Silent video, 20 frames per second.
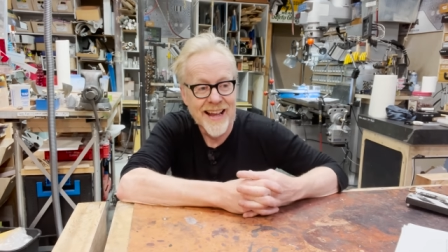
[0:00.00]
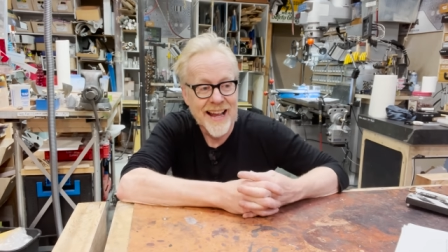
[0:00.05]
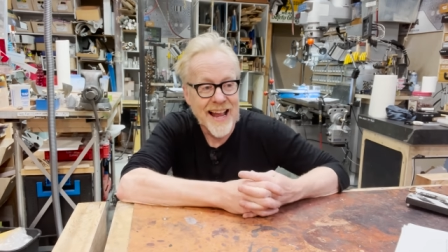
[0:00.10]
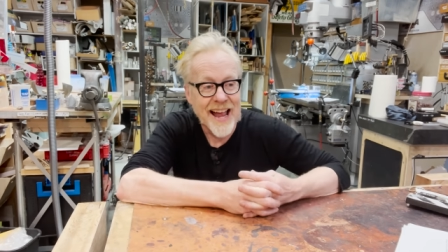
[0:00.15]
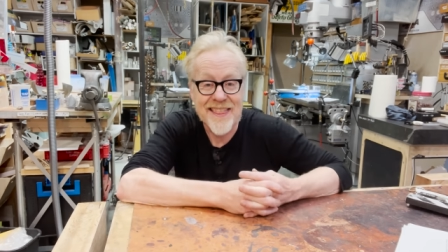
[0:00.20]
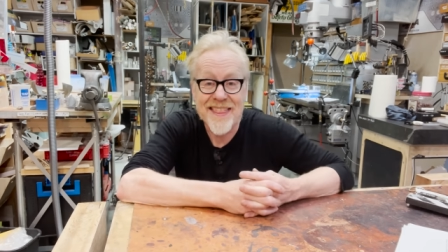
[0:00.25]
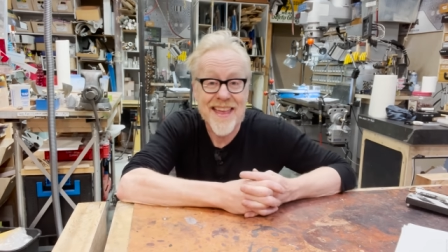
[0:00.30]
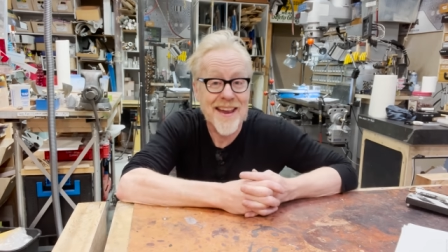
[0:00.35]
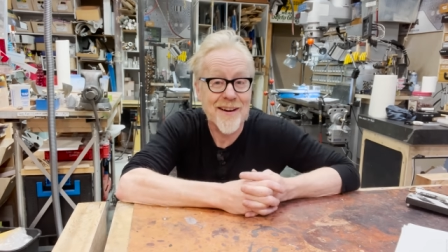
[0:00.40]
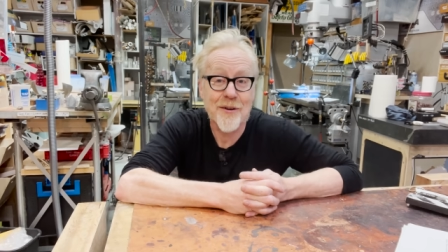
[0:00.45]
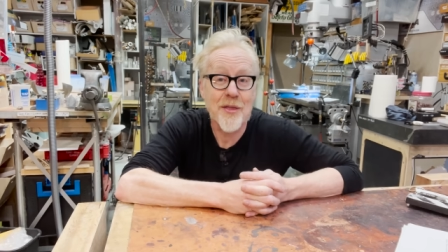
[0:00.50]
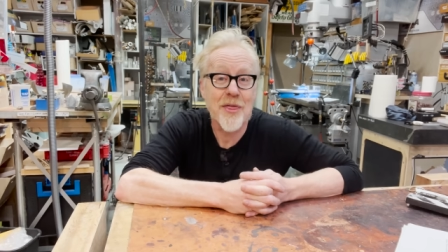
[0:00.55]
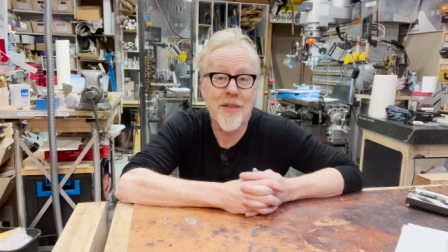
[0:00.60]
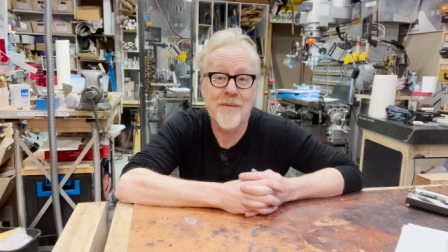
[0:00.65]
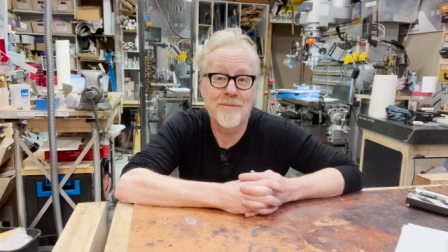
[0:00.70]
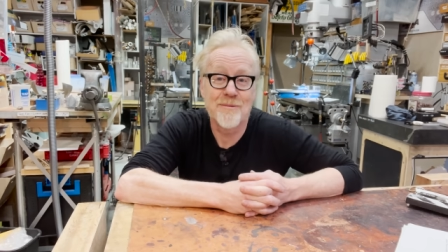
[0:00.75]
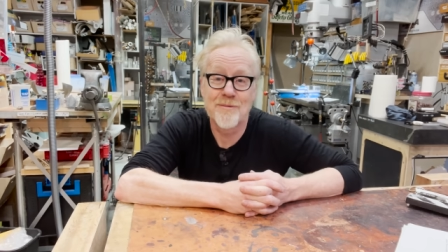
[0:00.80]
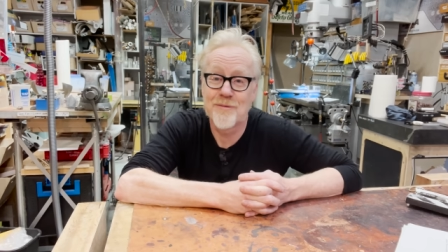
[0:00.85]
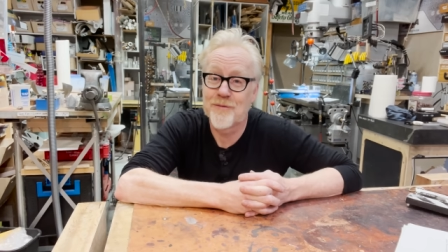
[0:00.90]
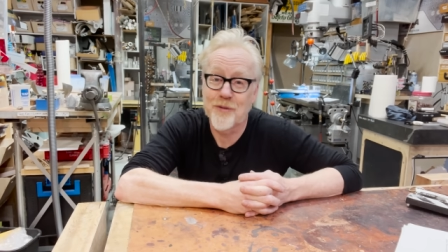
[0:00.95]
and they are
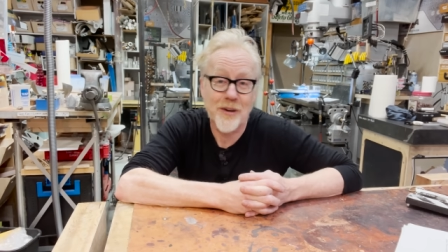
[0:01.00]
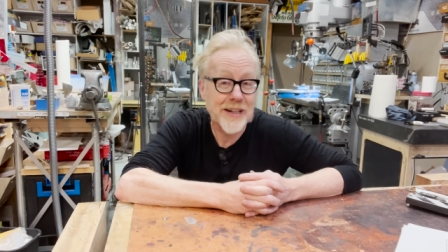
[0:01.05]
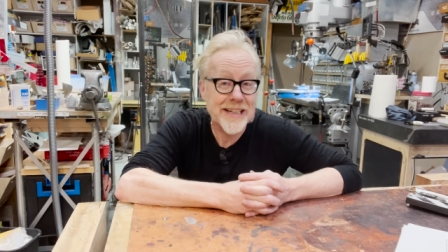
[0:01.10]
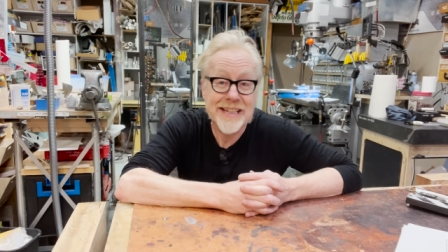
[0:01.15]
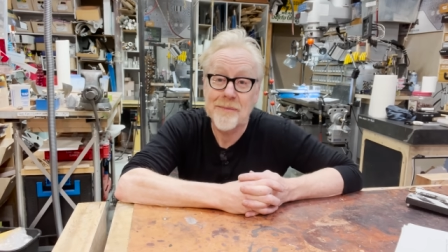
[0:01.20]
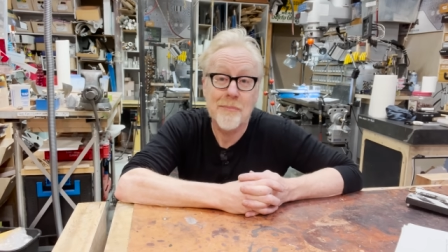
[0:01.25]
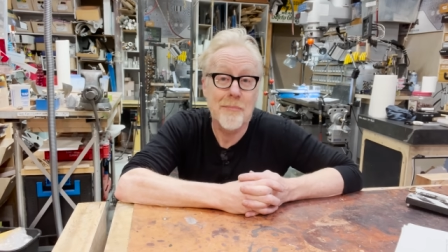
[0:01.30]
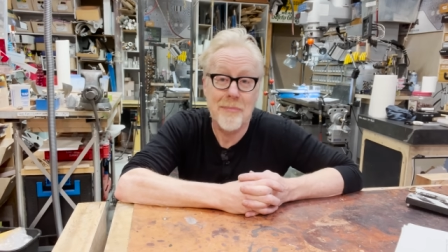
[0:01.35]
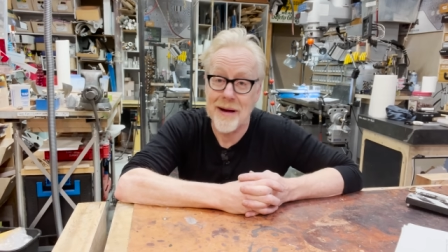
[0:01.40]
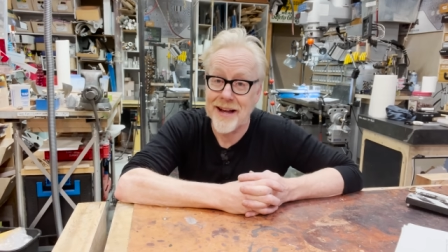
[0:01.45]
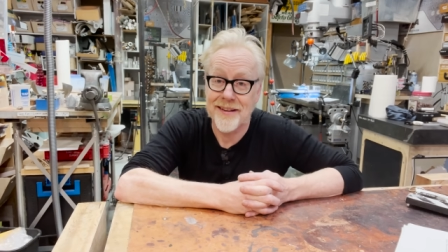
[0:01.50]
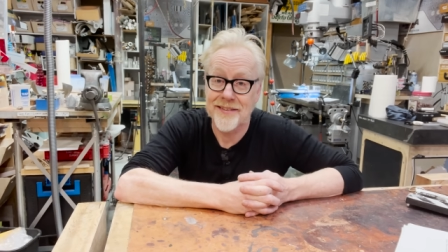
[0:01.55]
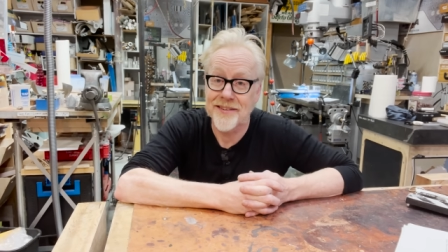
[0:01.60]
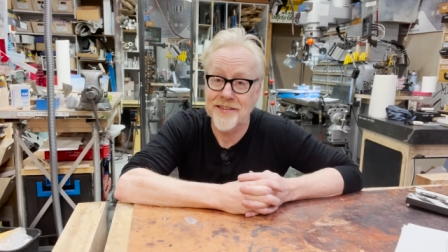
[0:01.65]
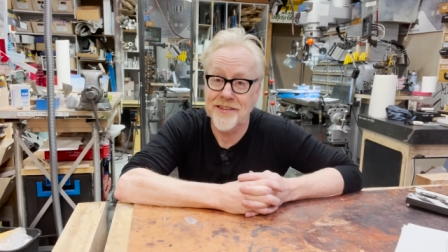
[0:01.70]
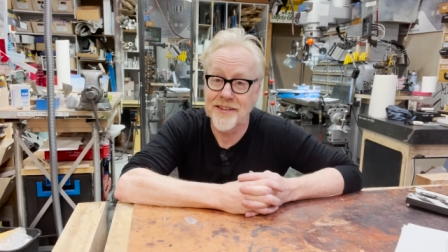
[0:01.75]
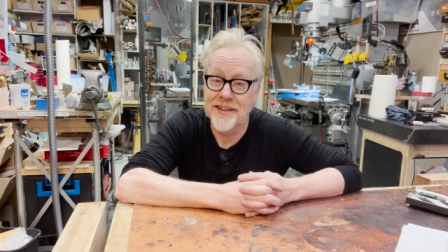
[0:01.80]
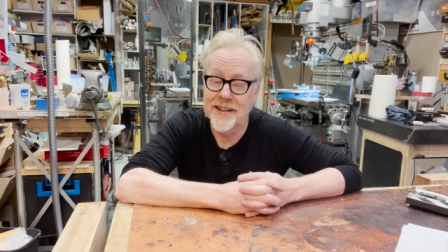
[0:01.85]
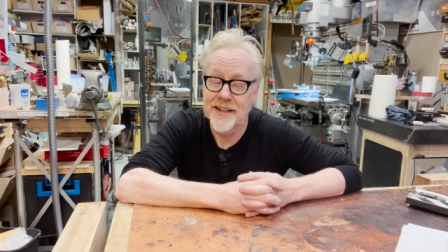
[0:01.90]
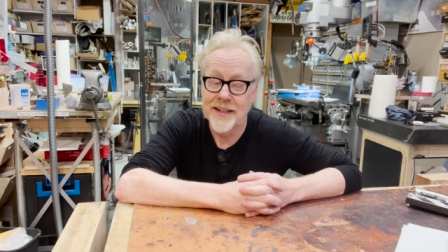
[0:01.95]
the freaking best.